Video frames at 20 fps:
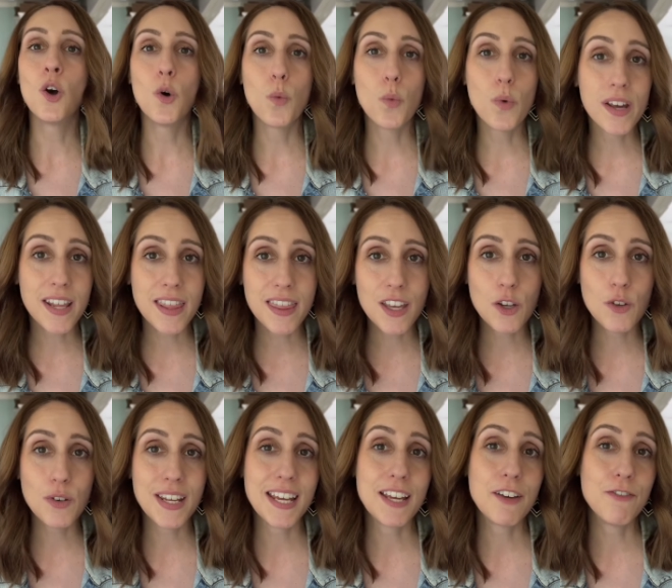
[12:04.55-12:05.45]
One of the
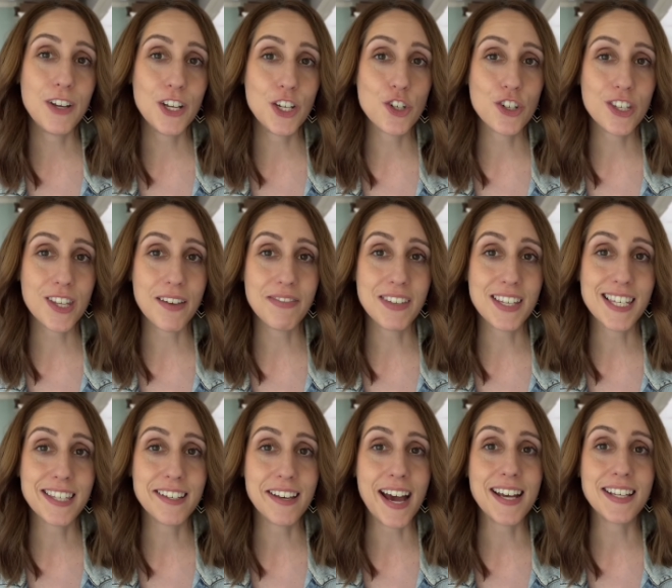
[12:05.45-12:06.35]
unique features of this
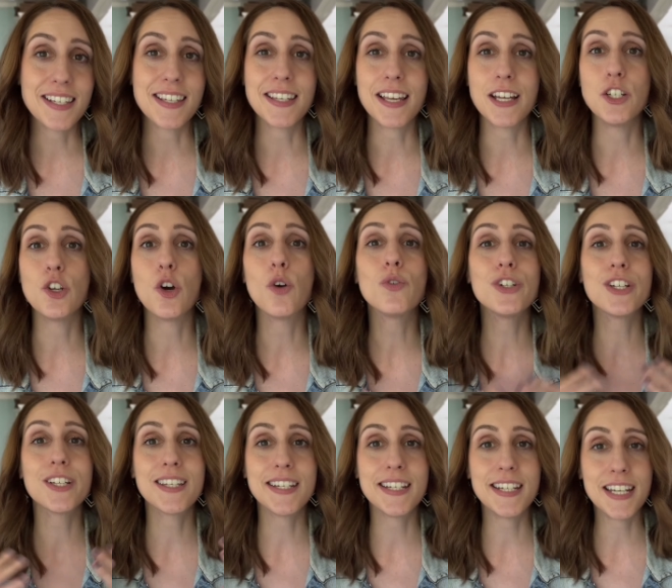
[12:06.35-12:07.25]
class is I don't
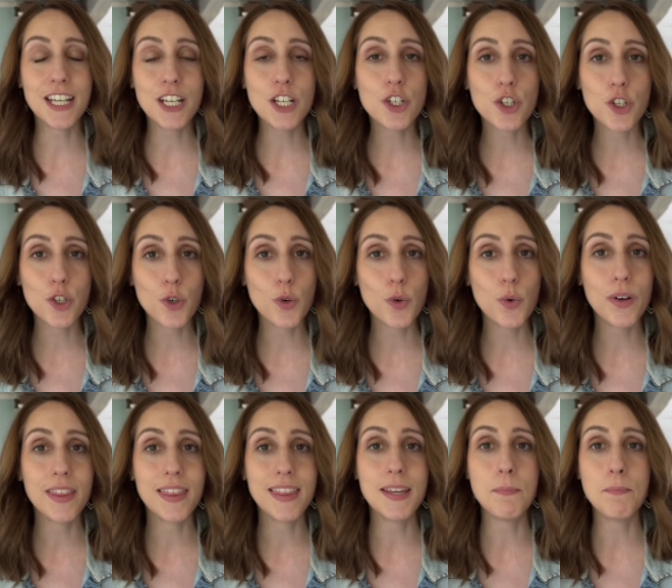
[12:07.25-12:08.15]
just teach you
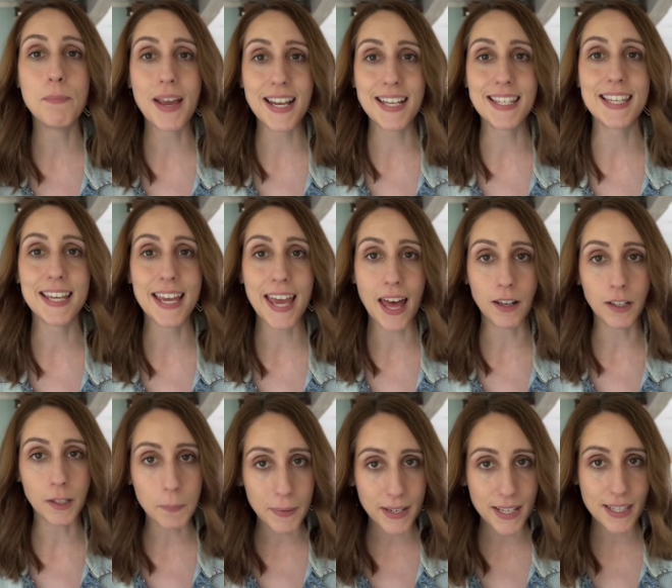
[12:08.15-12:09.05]
the basic
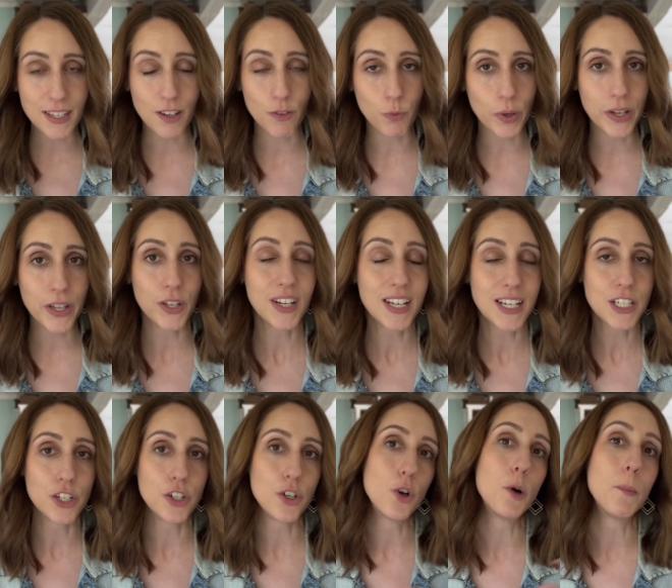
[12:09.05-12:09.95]
elements of what you need
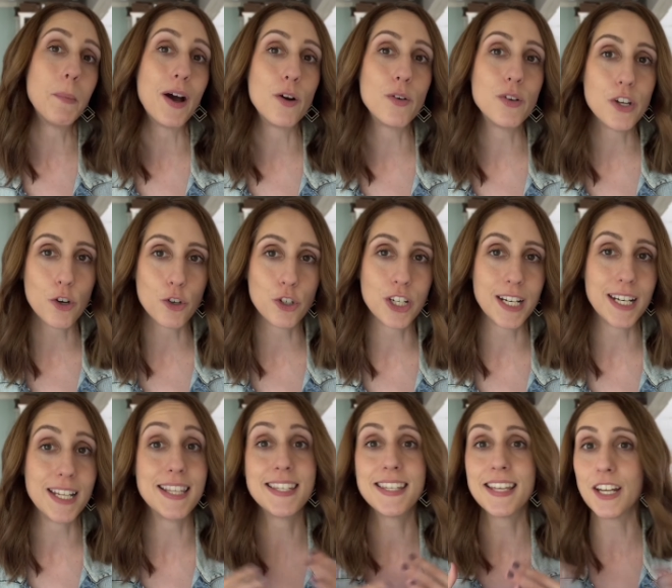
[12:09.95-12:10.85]
to know about Notion
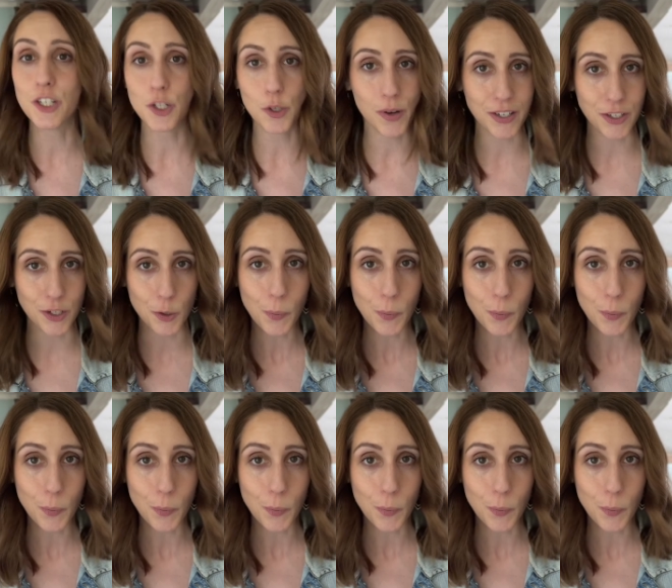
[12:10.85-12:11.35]
and send you on your